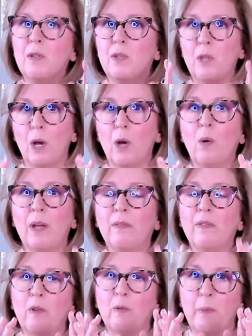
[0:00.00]
So
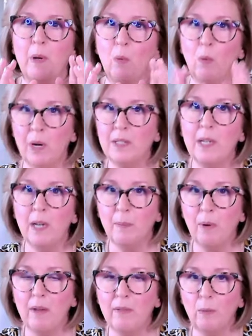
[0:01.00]
if you've been wanting a
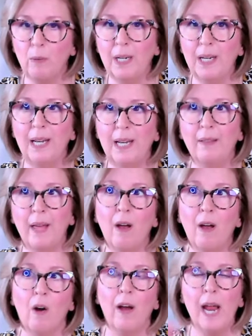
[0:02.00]
private reading, they
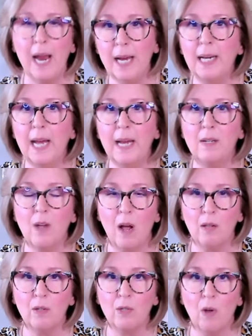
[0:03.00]
are
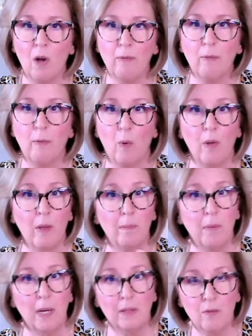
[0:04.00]
$88 off for the
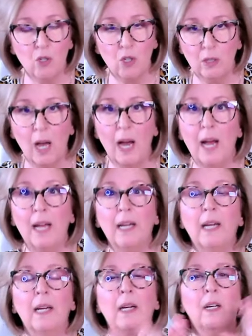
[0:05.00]
month of
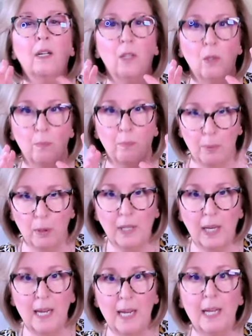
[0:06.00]
July. You
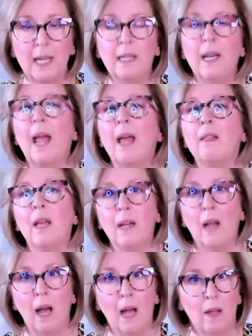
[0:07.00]
book in, and
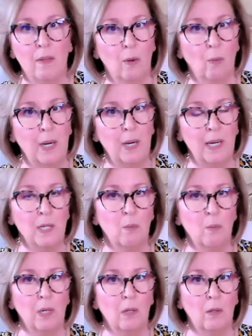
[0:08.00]
then uh, the readings
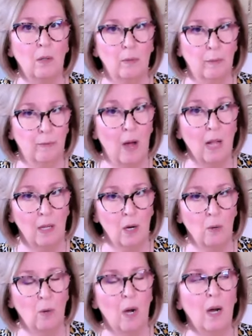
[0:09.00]
will
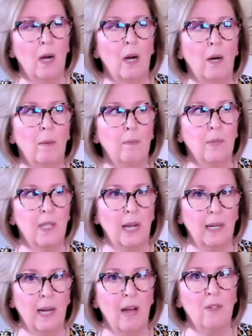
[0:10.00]
follow um,
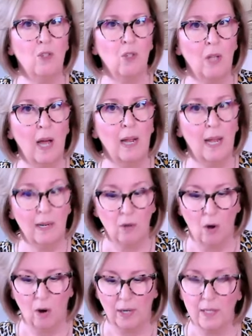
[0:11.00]
second half of July
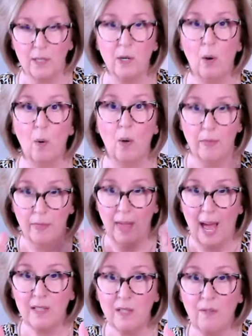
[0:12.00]
and August. So
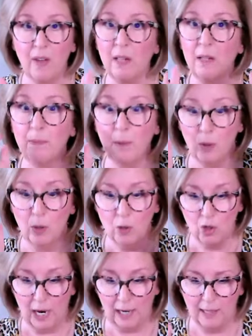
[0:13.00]
that's available.
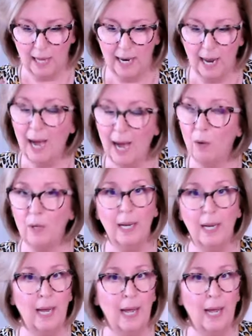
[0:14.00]
Check that out.